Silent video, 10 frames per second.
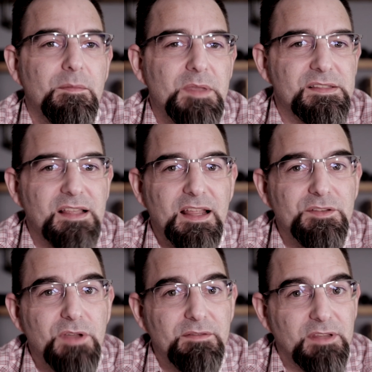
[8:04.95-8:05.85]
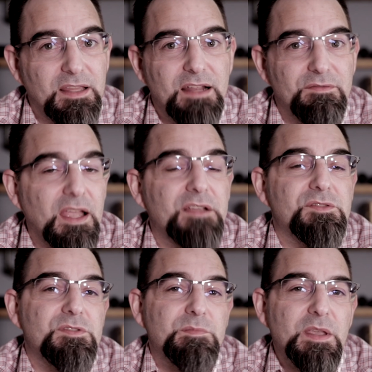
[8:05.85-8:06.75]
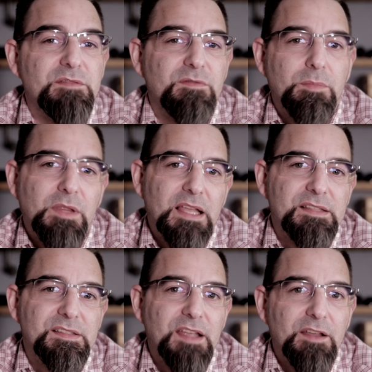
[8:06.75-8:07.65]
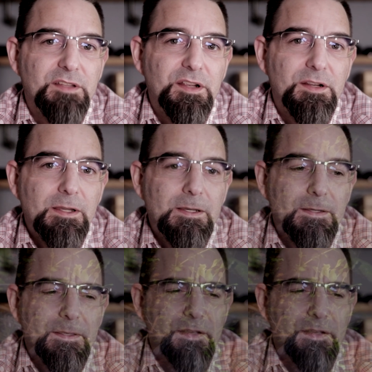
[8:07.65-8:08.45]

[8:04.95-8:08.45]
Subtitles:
is that I do have a lot of extra space for plants down there, and